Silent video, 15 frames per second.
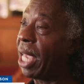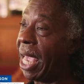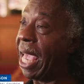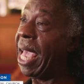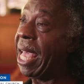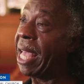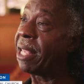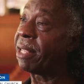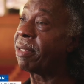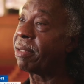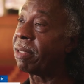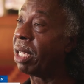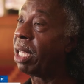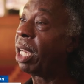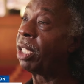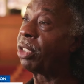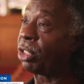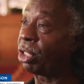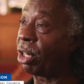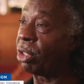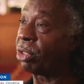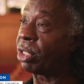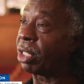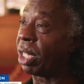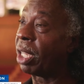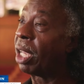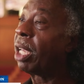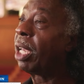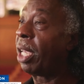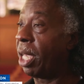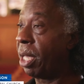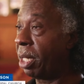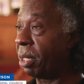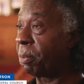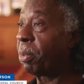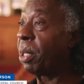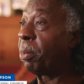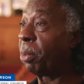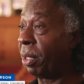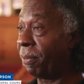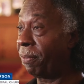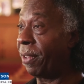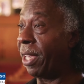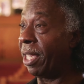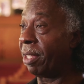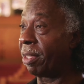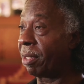as a church and people of faith.